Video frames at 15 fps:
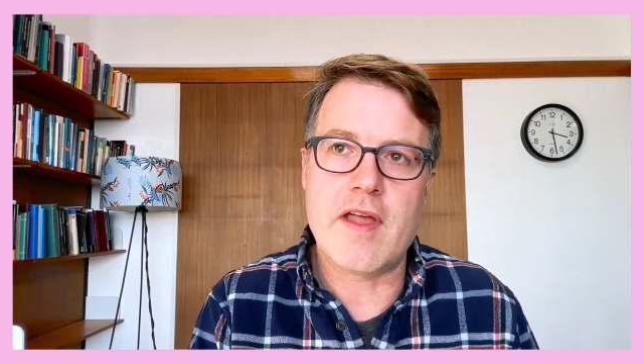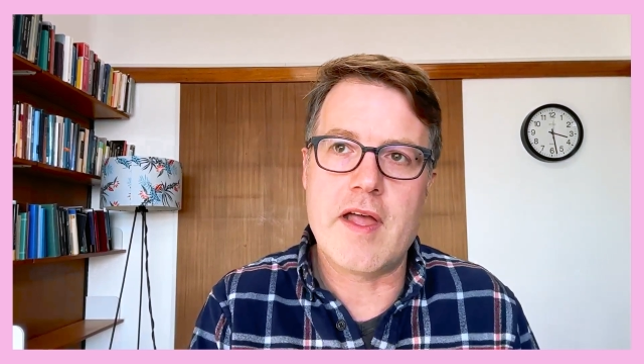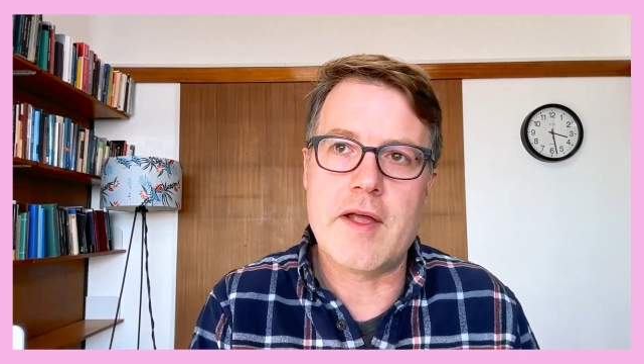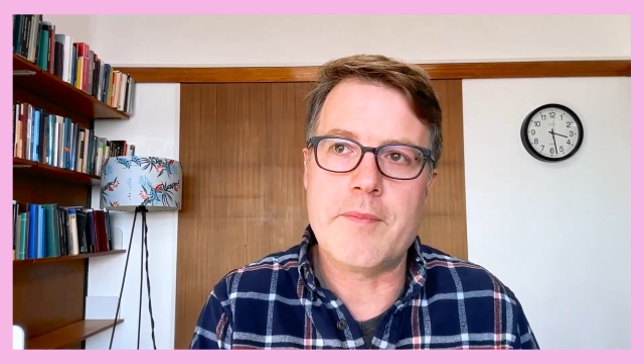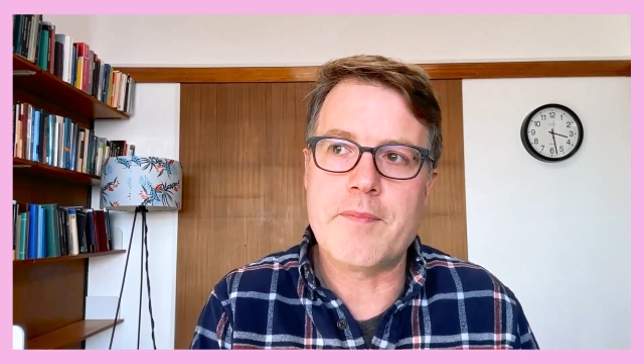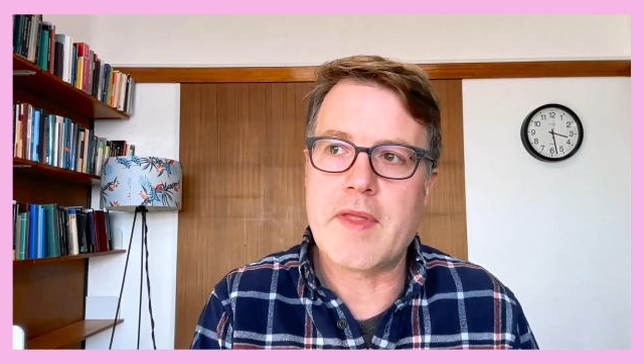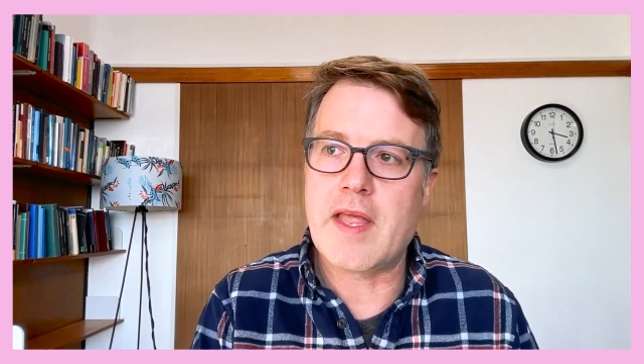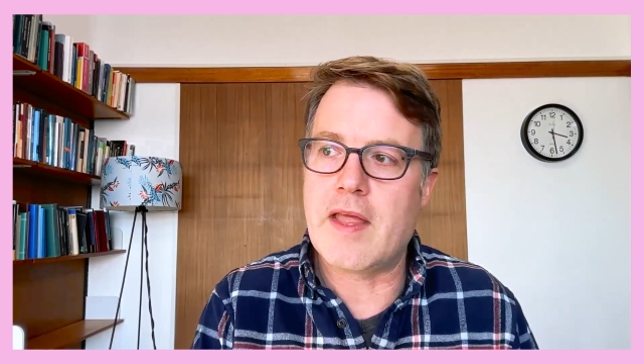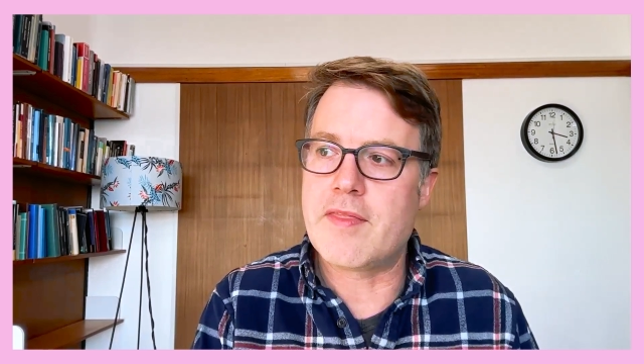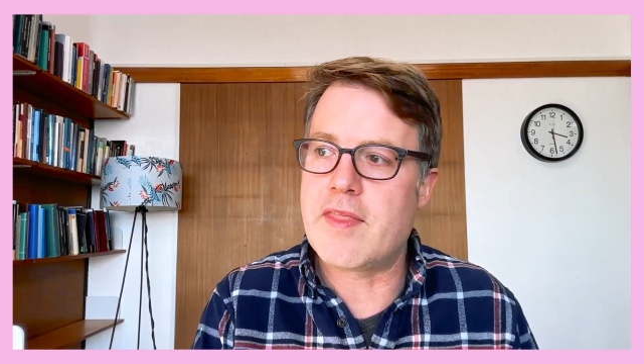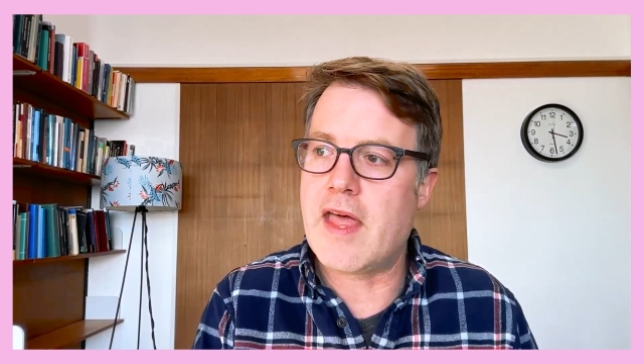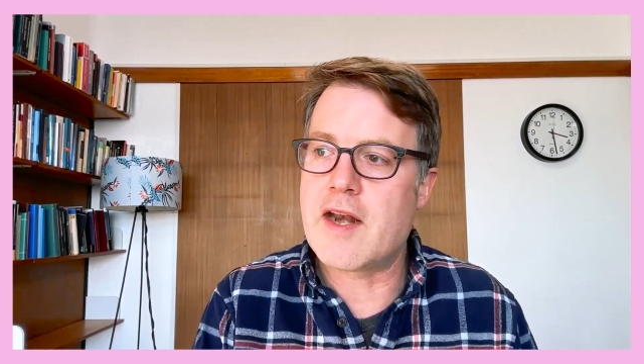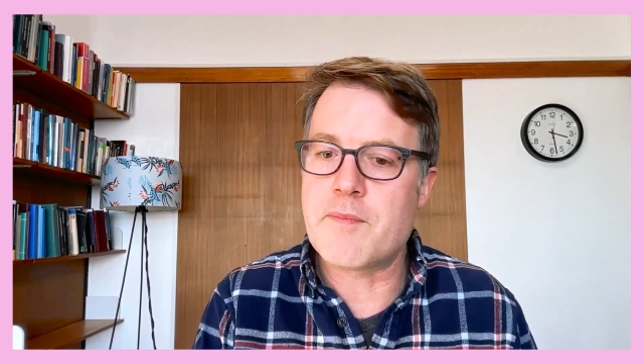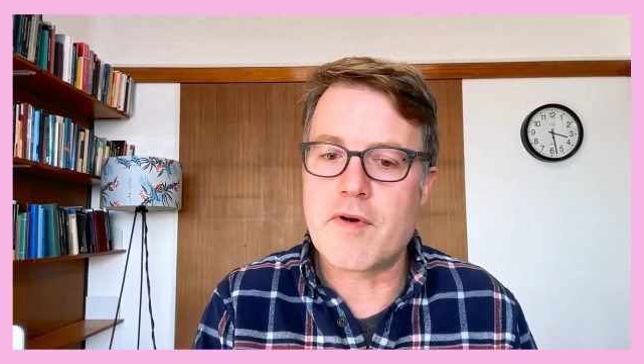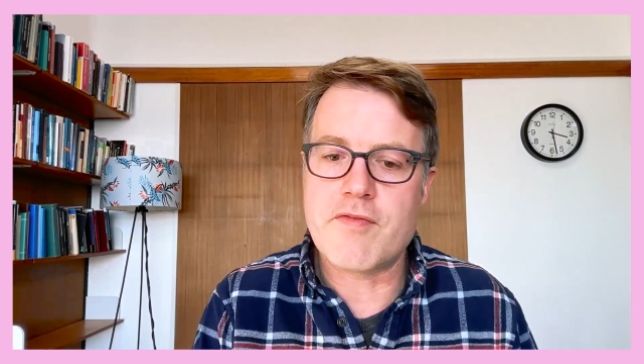at
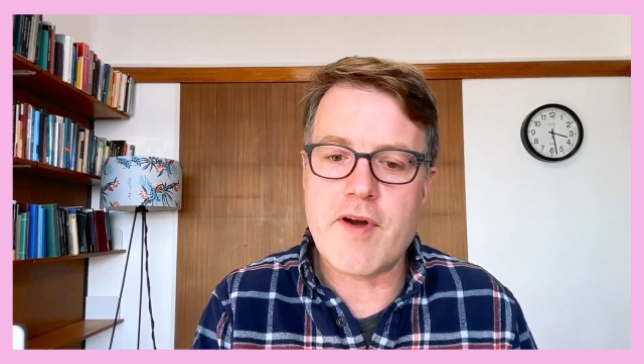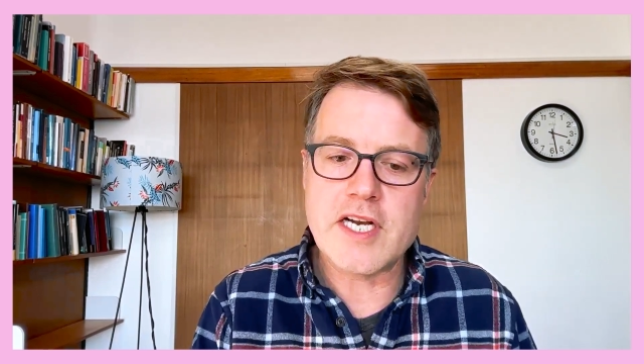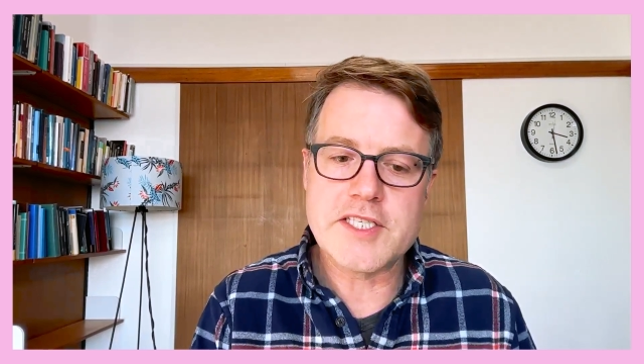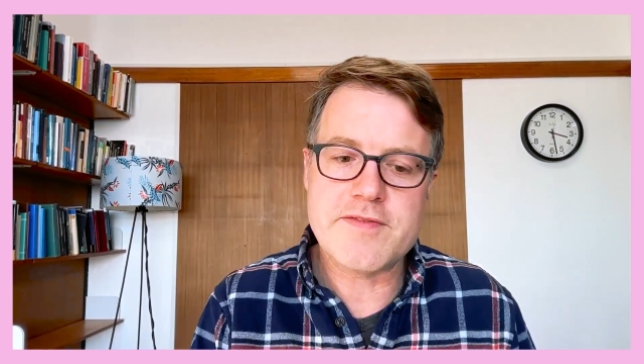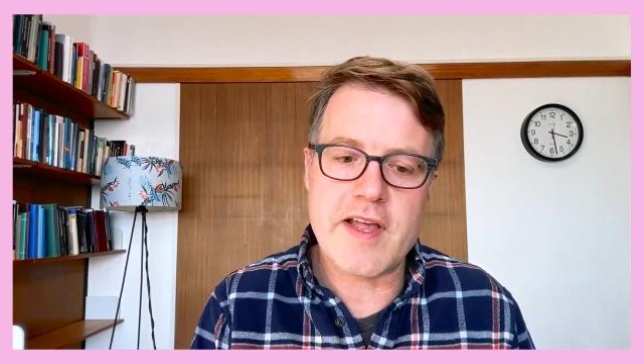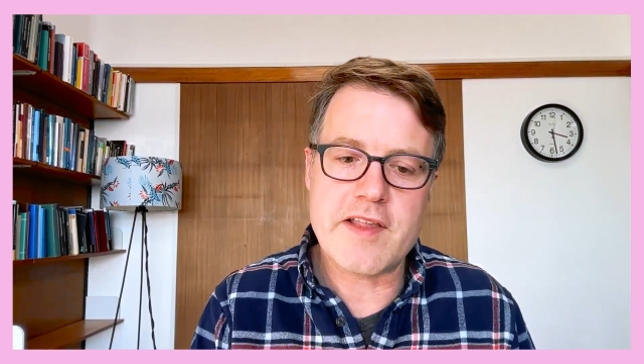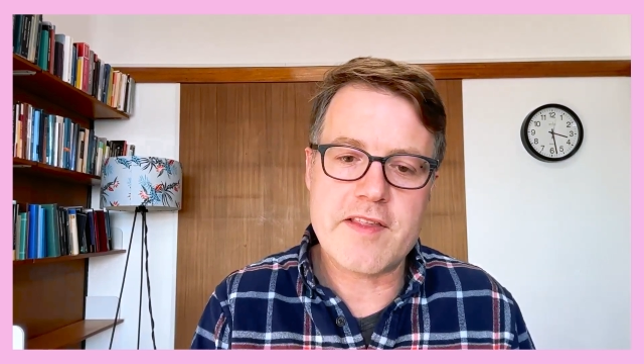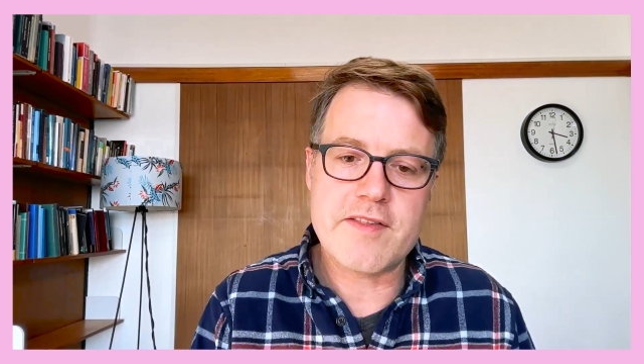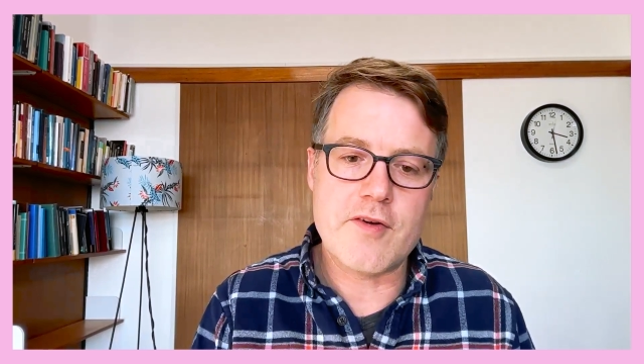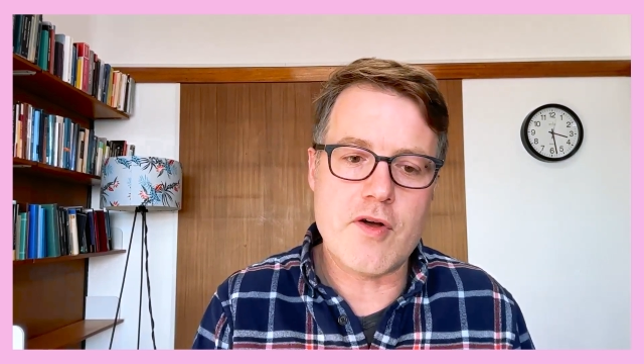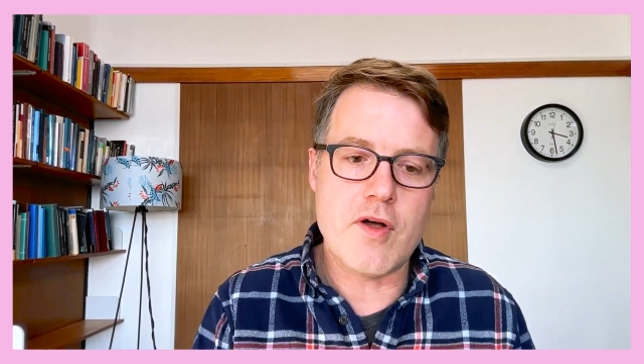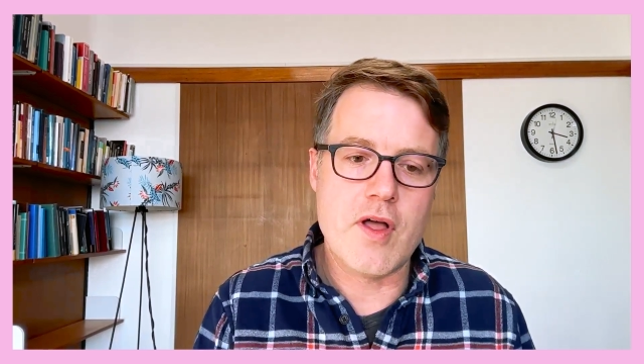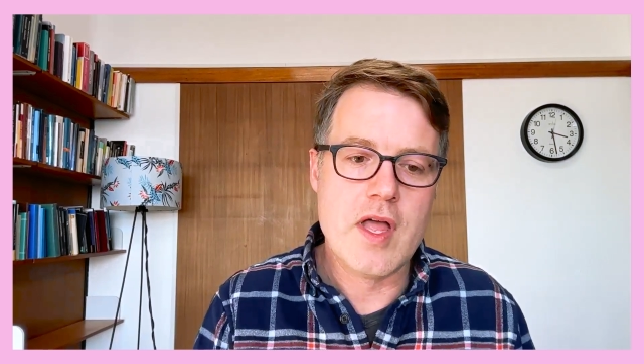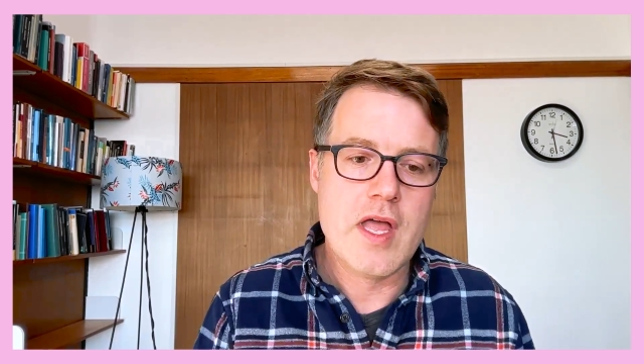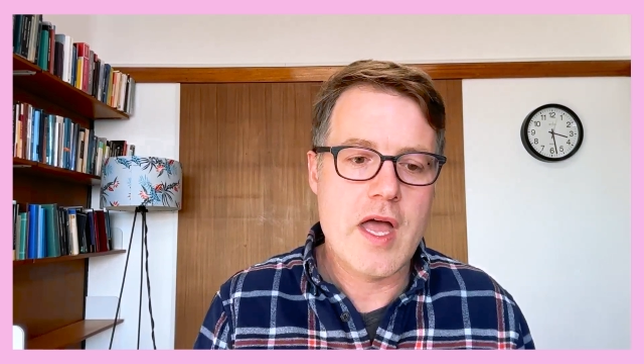the Edinburgh Fringe
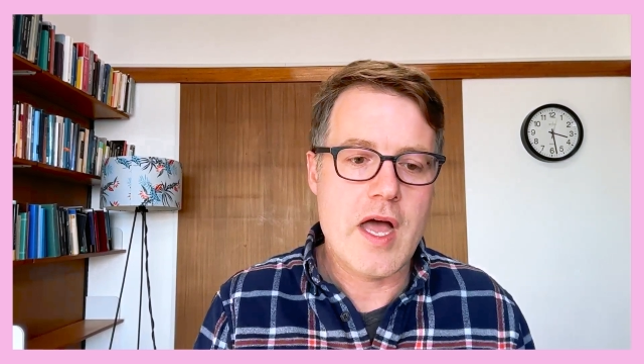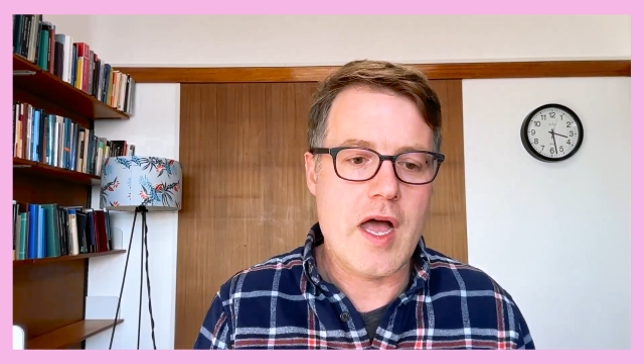Festival,